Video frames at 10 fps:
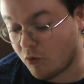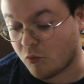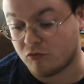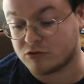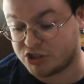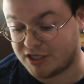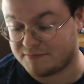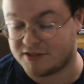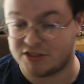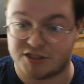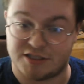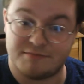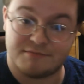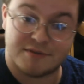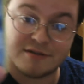World Championship.
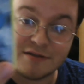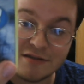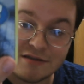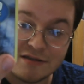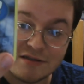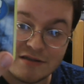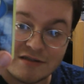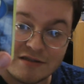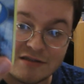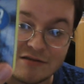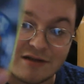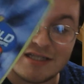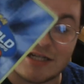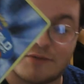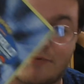So that's
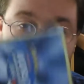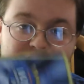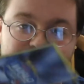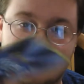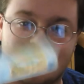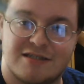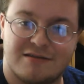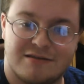actually pretty interesting.